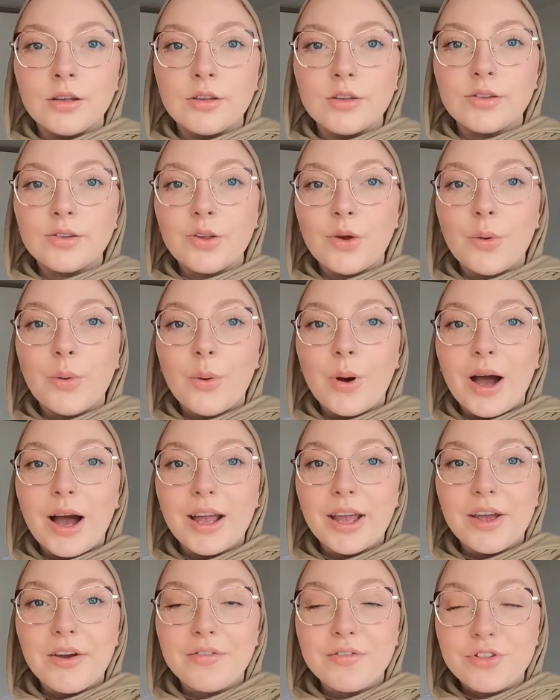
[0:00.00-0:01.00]
So I
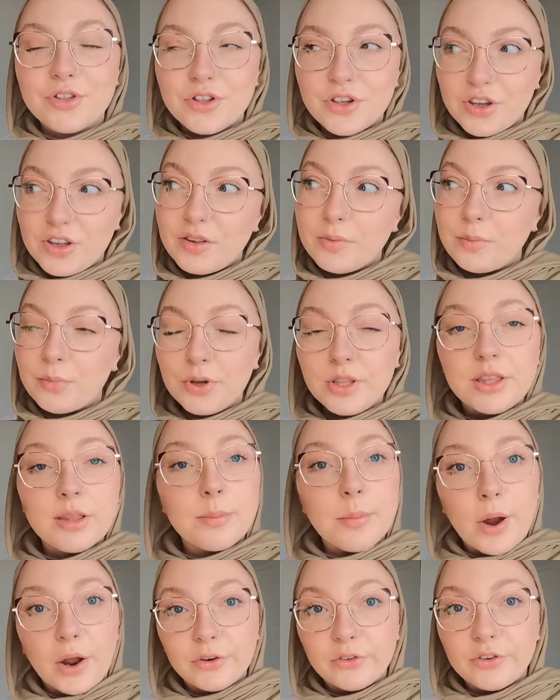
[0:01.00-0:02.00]
have just put the
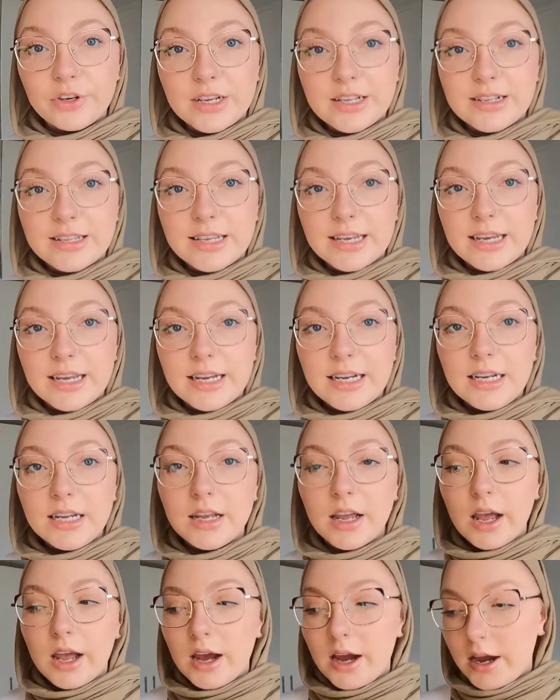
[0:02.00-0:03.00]
batteries in.
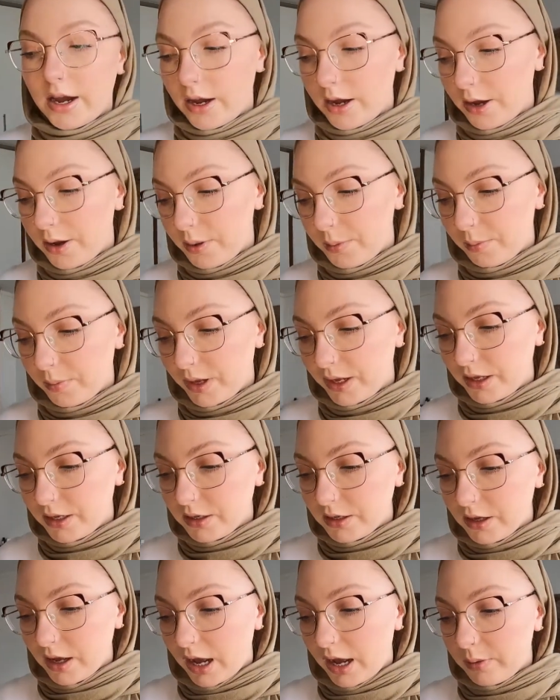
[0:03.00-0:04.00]

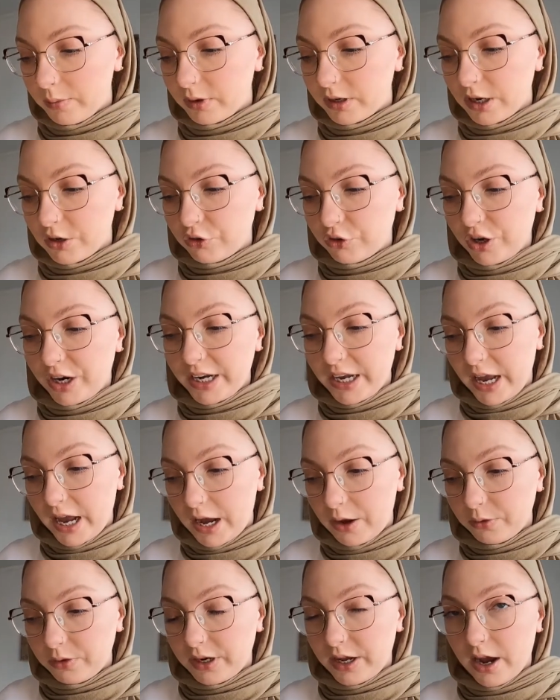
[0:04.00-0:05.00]
I'm gonna try it
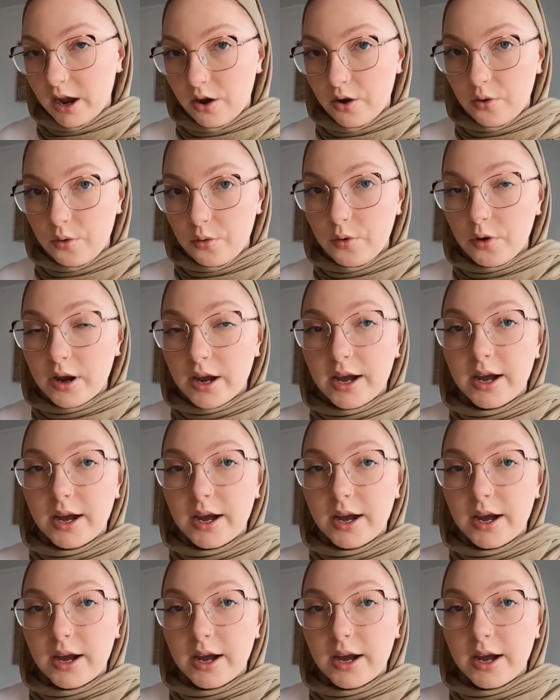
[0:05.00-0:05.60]
out now.